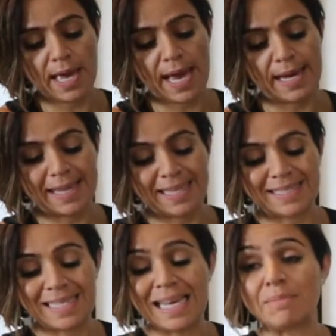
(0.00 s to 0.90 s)
and let the
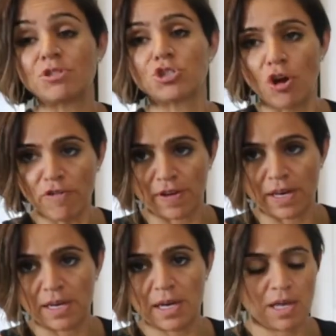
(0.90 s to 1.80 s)
steam
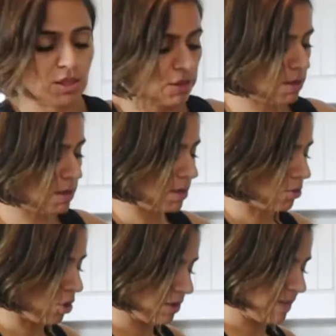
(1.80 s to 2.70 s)
soften the
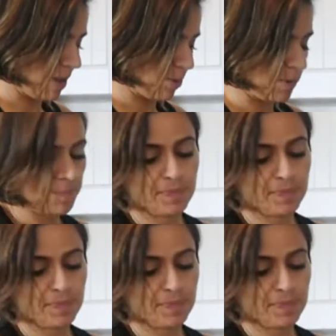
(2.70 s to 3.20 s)
cauliflower.